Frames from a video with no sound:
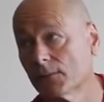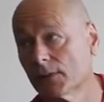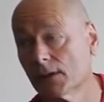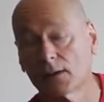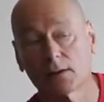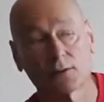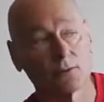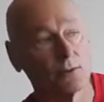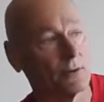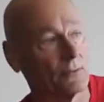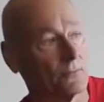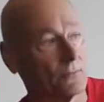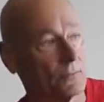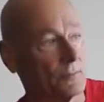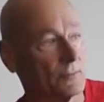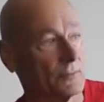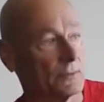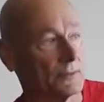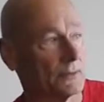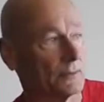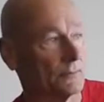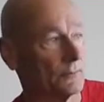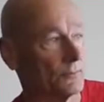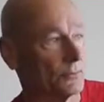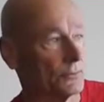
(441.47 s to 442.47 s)
Now, a lot of women
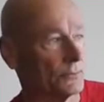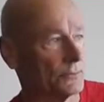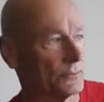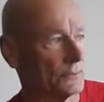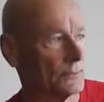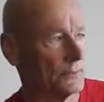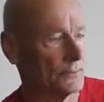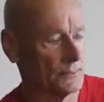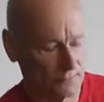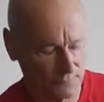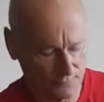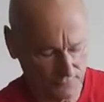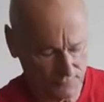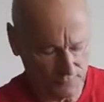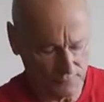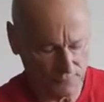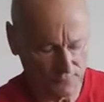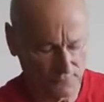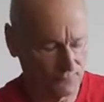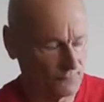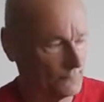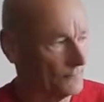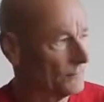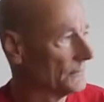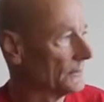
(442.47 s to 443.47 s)
can put the, the,
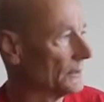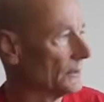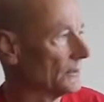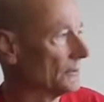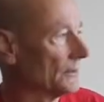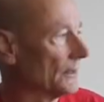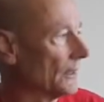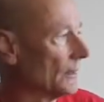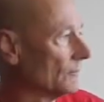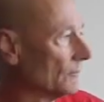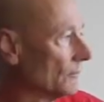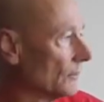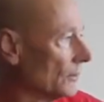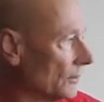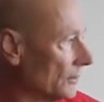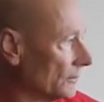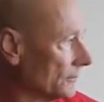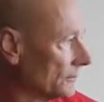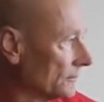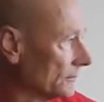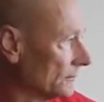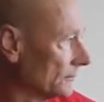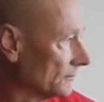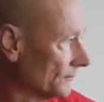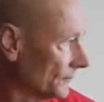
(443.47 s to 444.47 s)
the thumb
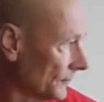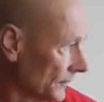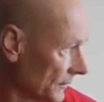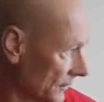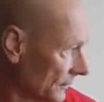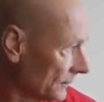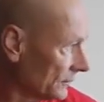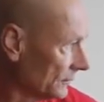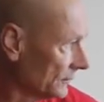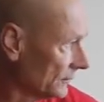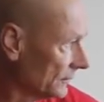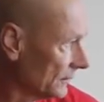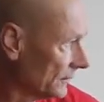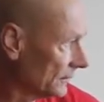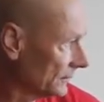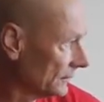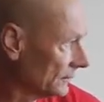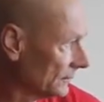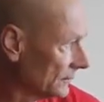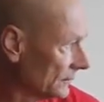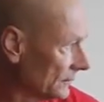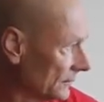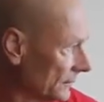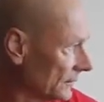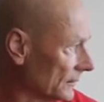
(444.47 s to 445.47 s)
on. Can you do that?
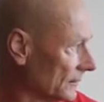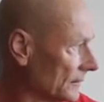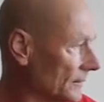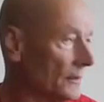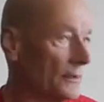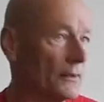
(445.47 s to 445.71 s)
Yeah.